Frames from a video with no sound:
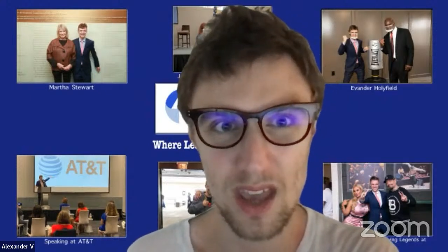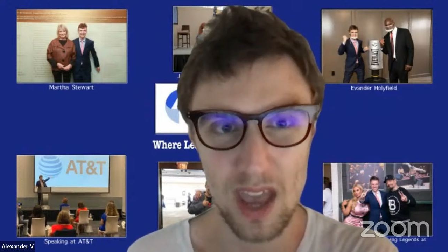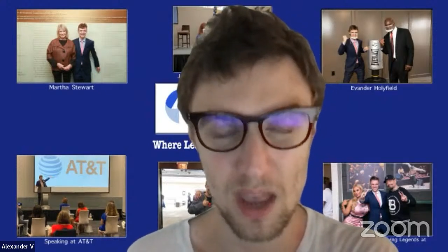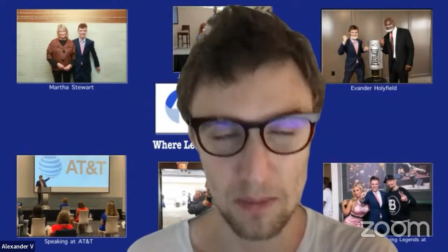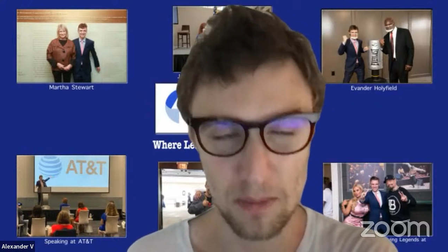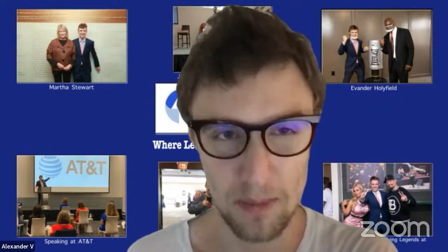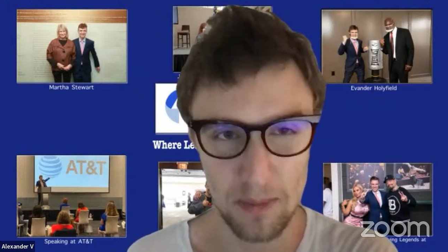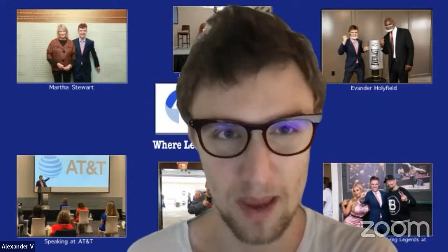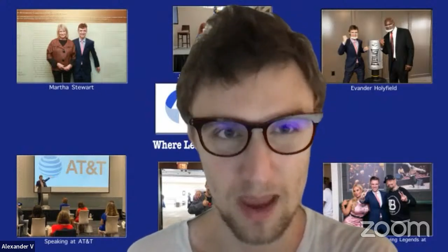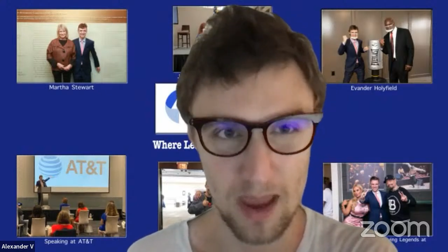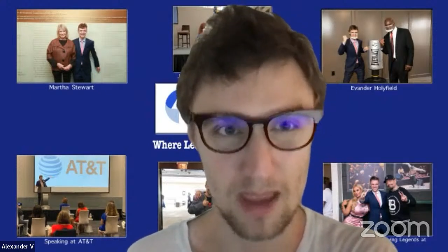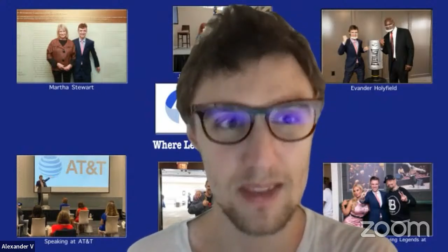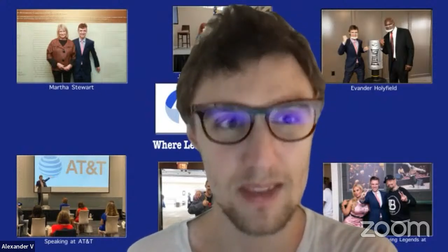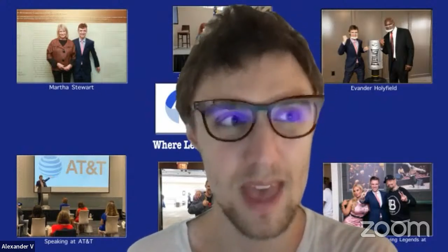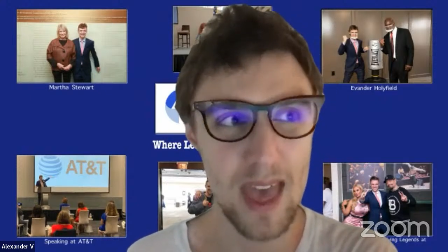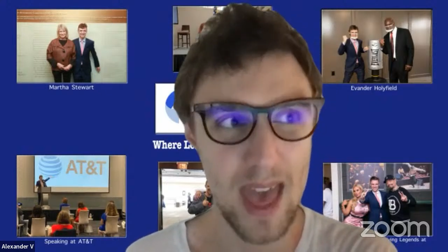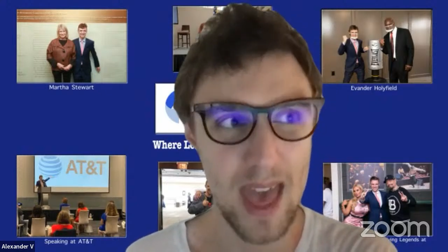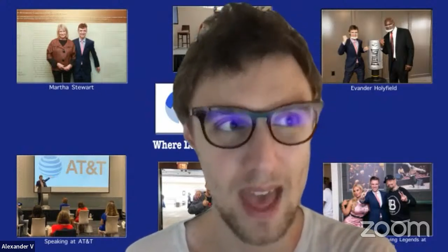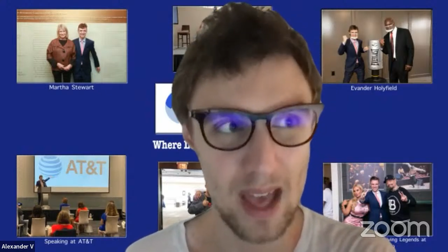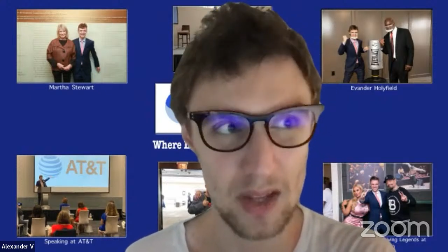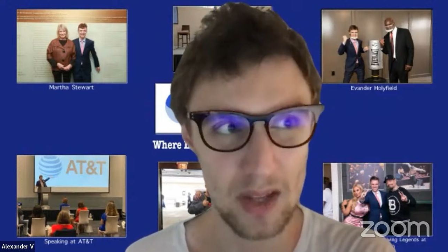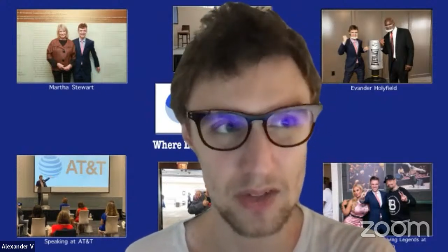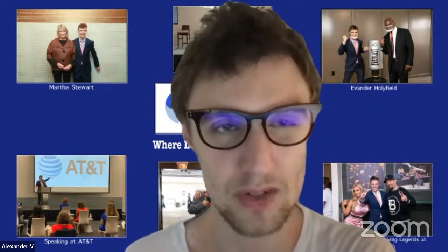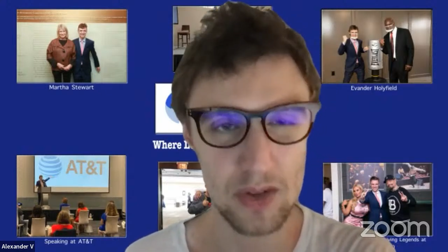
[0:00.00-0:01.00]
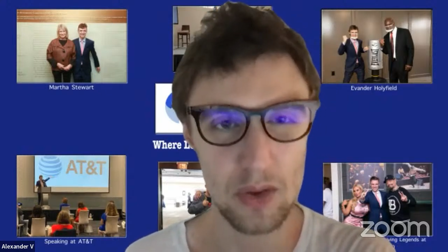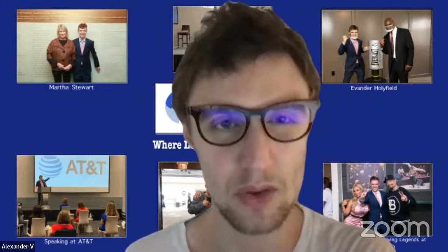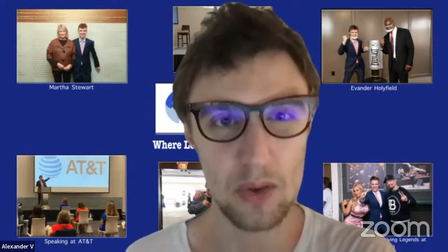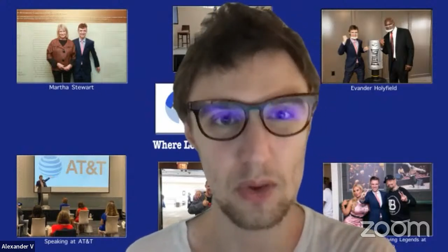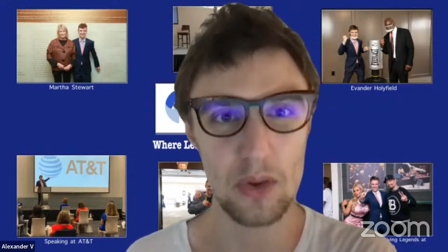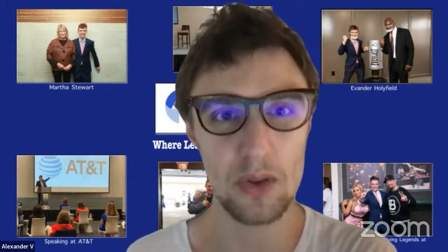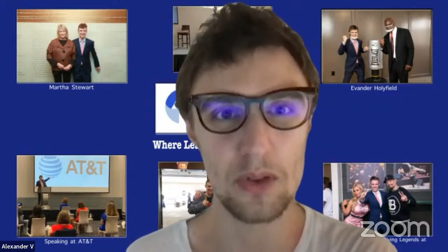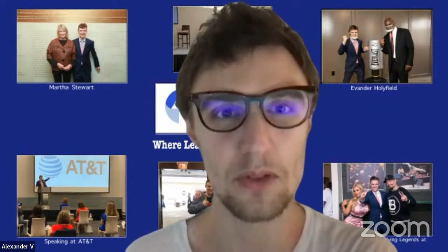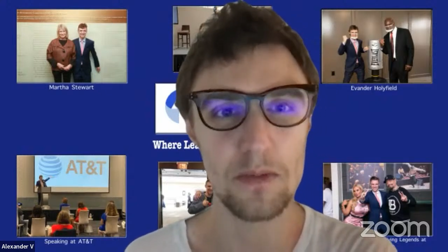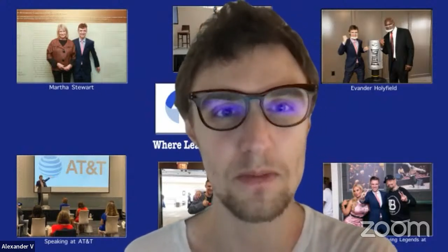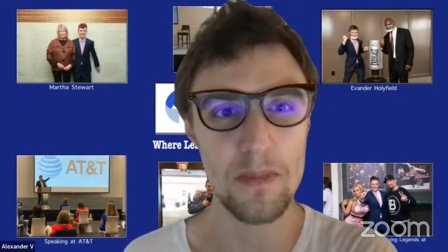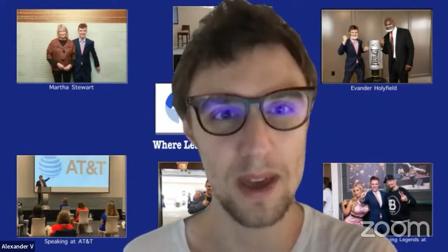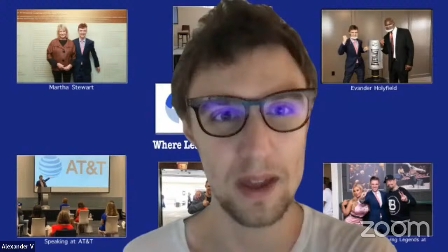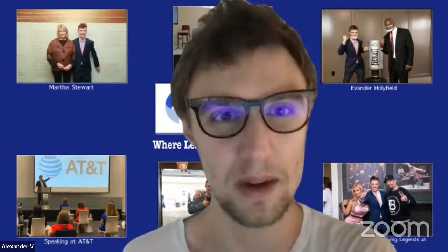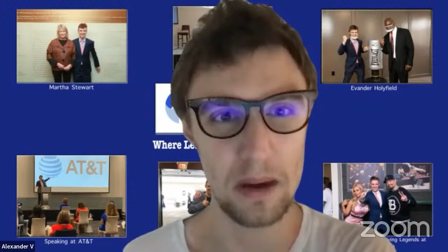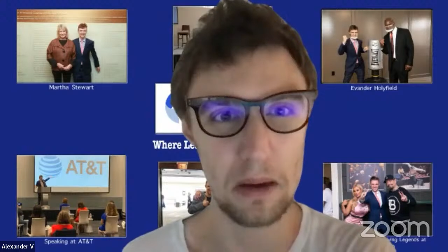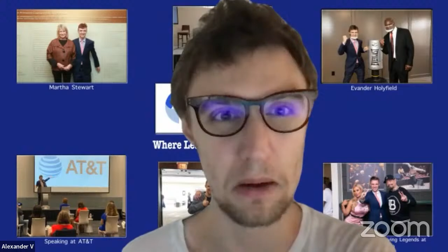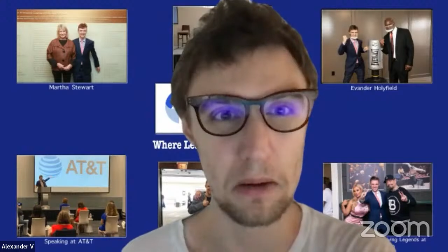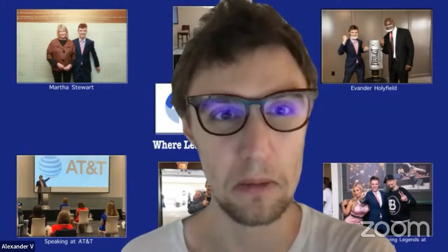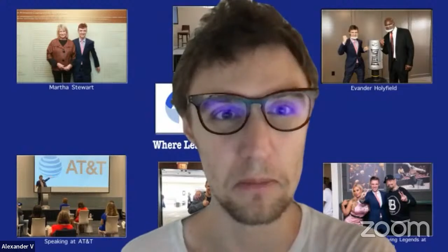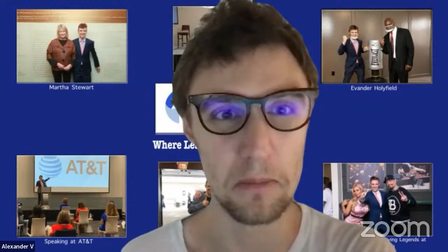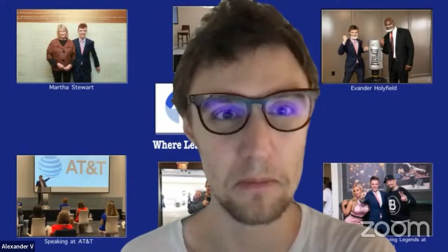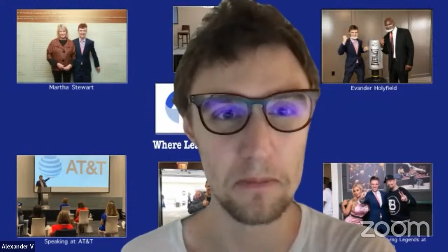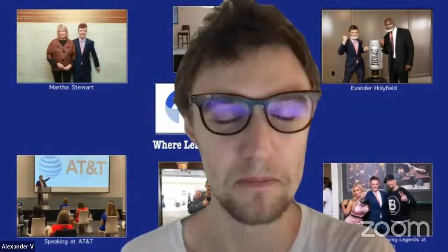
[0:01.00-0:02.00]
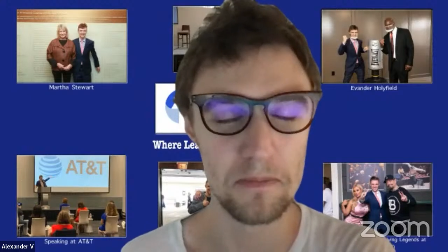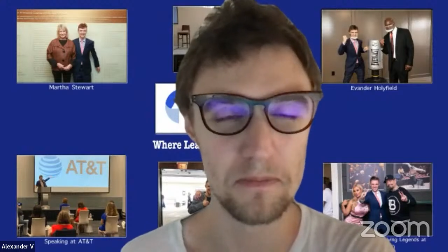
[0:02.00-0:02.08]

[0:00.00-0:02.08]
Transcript: and made the household better.